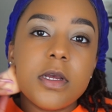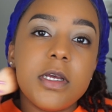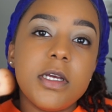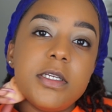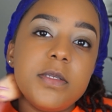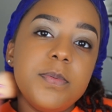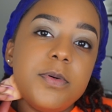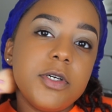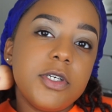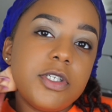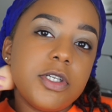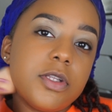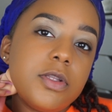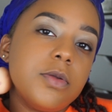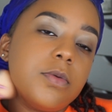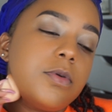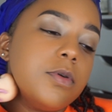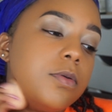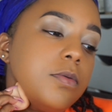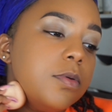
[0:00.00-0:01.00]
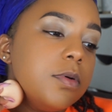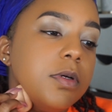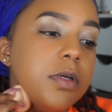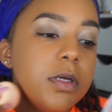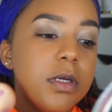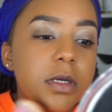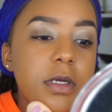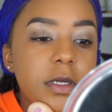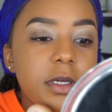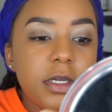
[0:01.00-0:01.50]
It's pushing through.
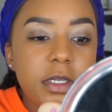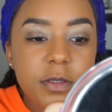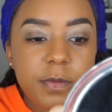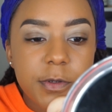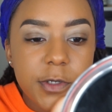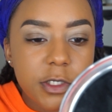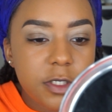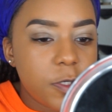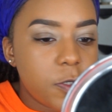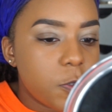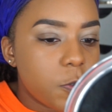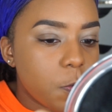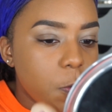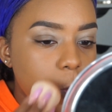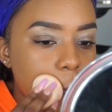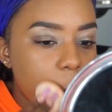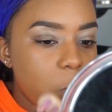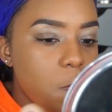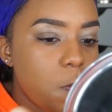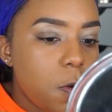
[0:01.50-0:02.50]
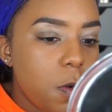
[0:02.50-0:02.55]
It's pushing through.